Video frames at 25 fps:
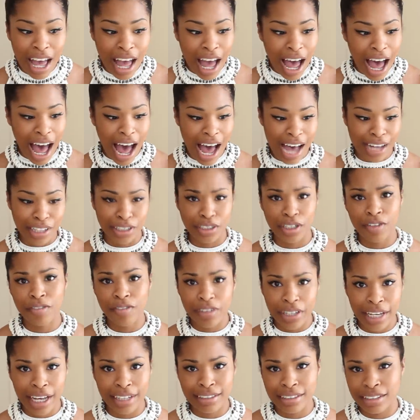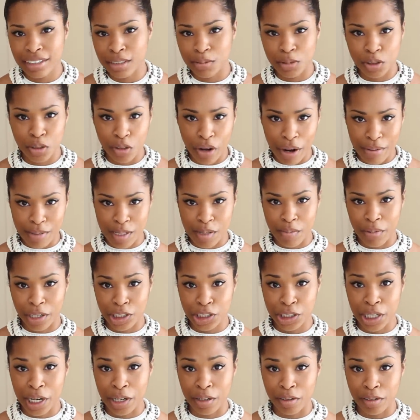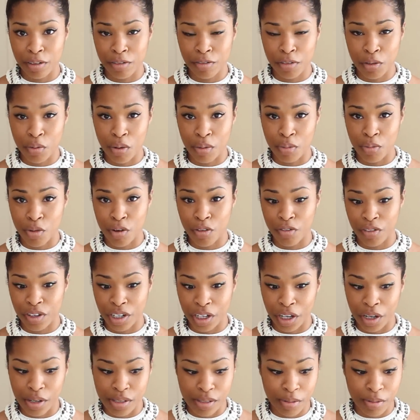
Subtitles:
and don't forget to subscribe to my channel if you want more videos.